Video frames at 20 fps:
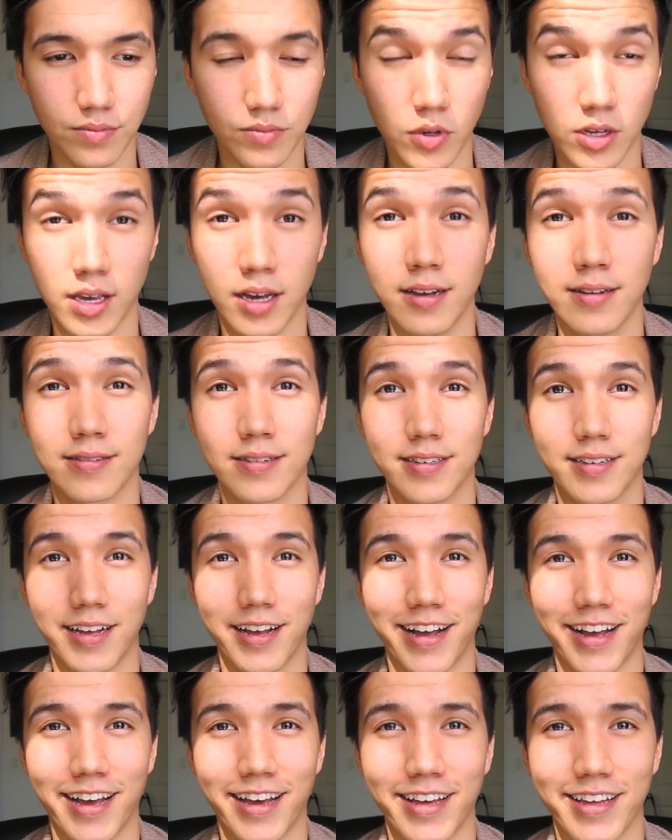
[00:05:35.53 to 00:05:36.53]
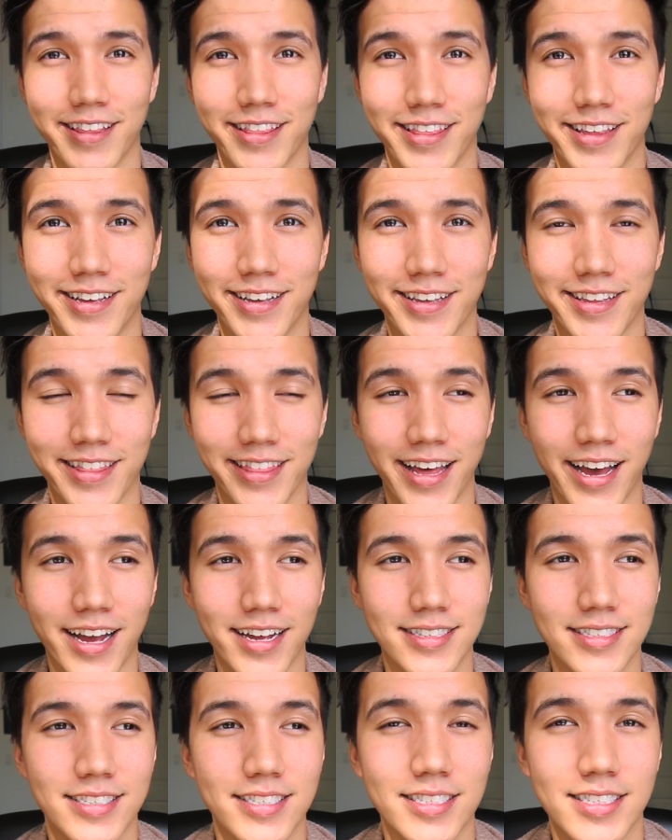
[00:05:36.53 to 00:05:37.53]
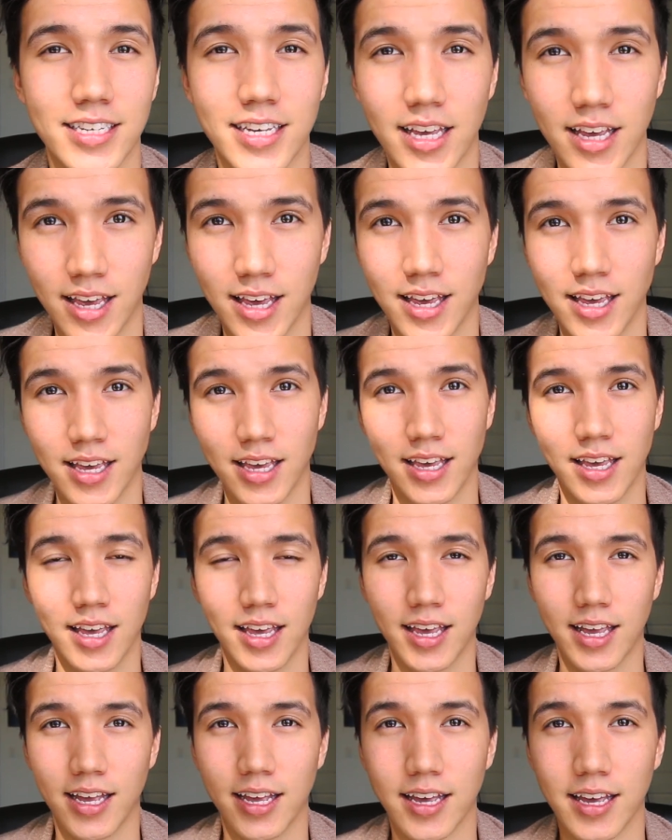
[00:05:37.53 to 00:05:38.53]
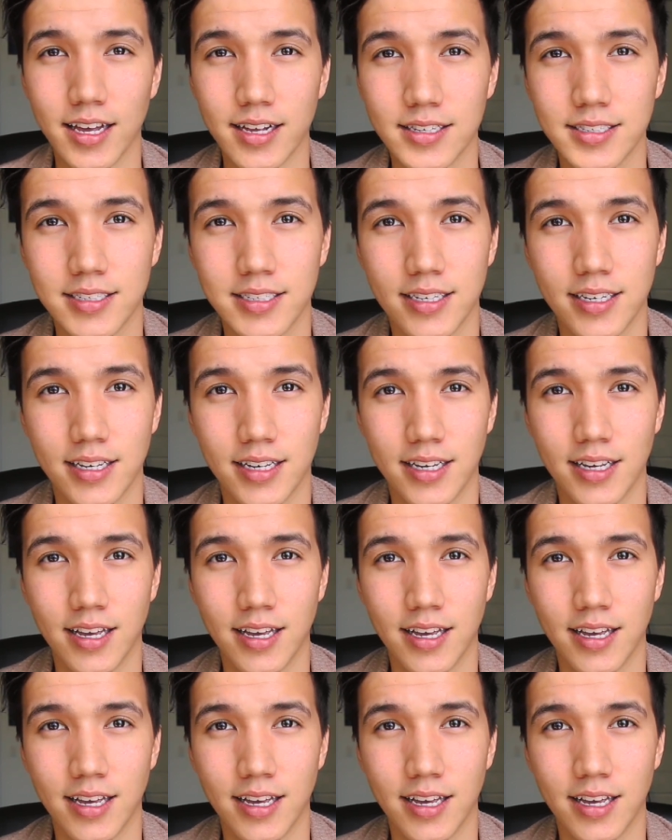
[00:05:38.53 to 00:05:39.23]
But yeah, I think that's it.